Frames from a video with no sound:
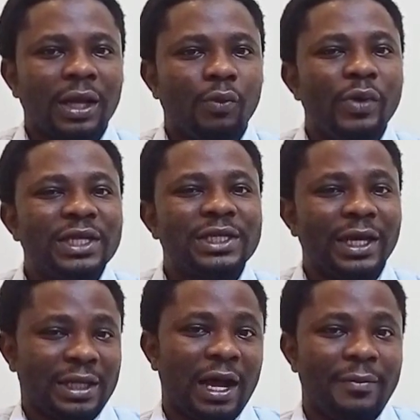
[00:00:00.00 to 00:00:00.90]
which
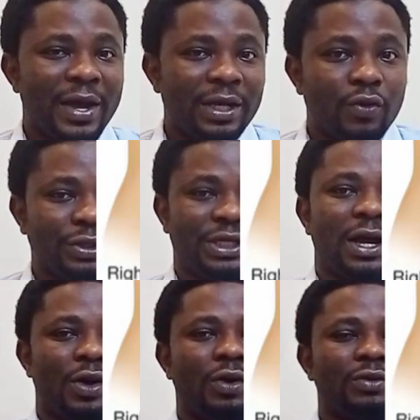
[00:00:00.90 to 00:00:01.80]
in our medical
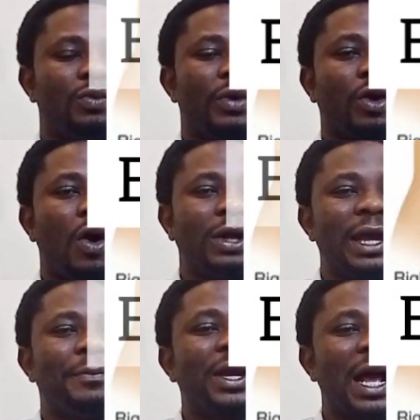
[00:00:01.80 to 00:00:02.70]
jargon we call the
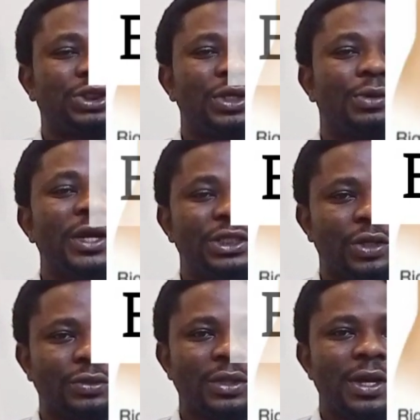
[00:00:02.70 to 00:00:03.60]
epigastric region.